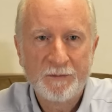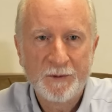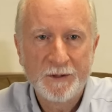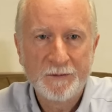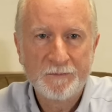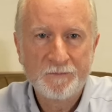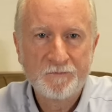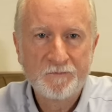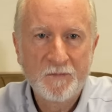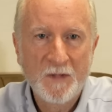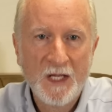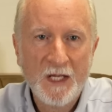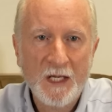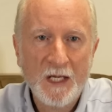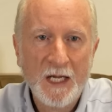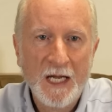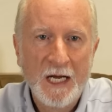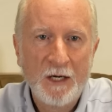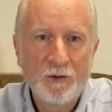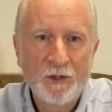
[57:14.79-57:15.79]
But
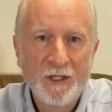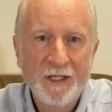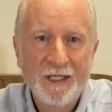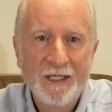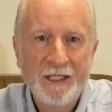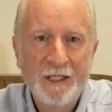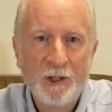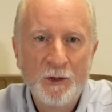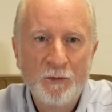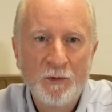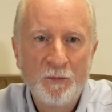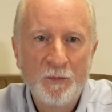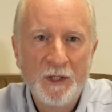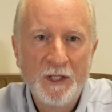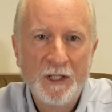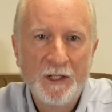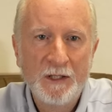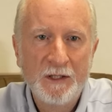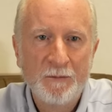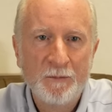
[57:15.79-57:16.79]
how can any human
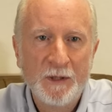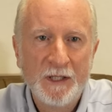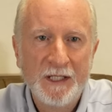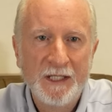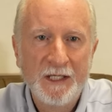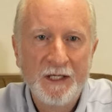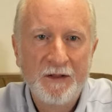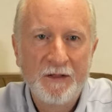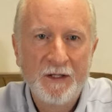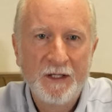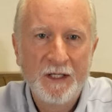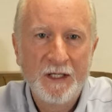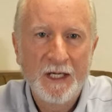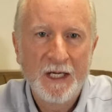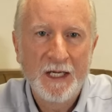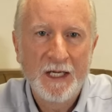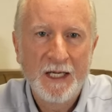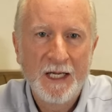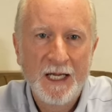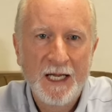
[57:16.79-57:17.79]
being be anything
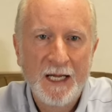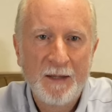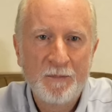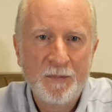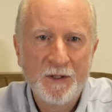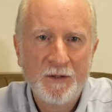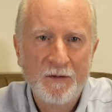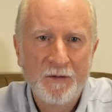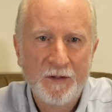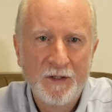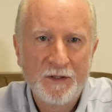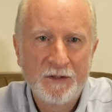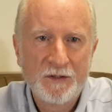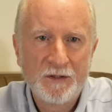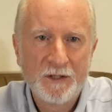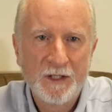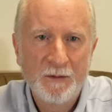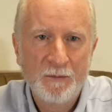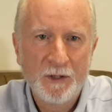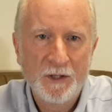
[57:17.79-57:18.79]
happen
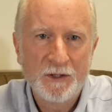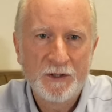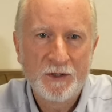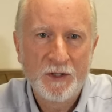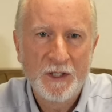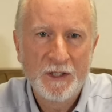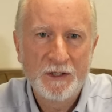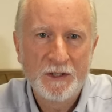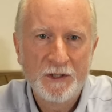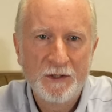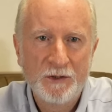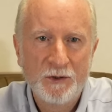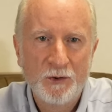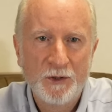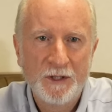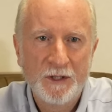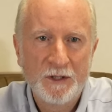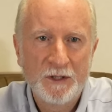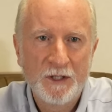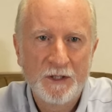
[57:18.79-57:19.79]
this administration
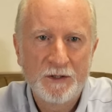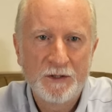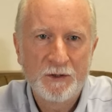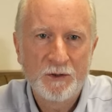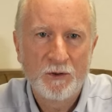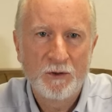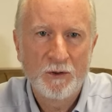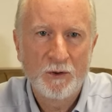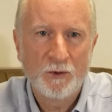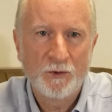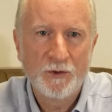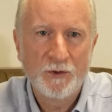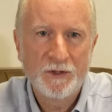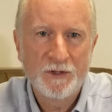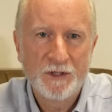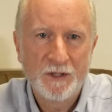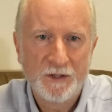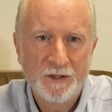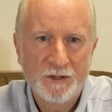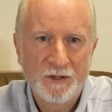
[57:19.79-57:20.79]
doing cuts to our older
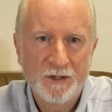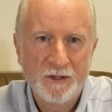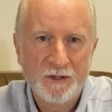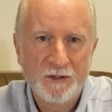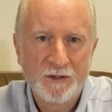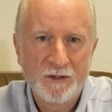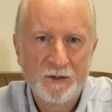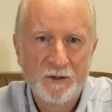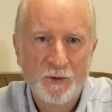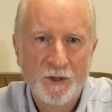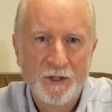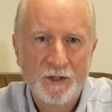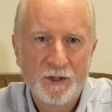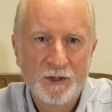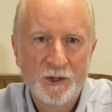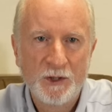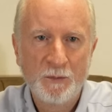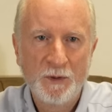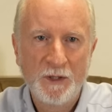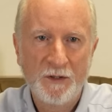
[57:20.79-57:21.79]
citizens when it
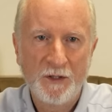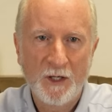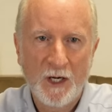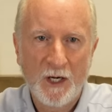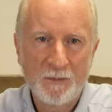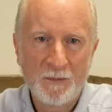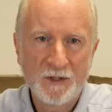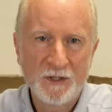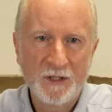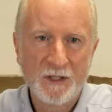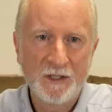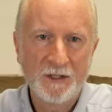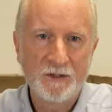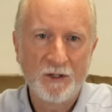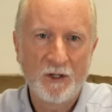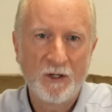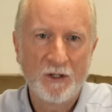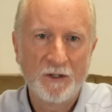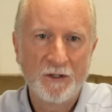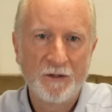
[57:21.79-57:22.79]
should be the opposite as
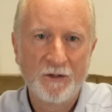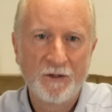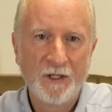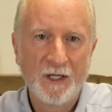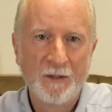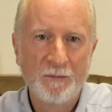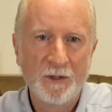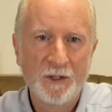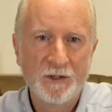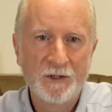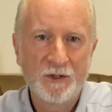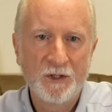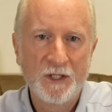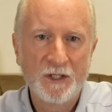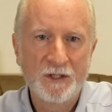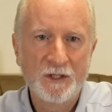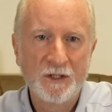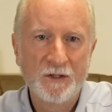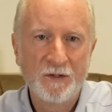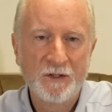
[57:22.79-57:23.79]
all other administration?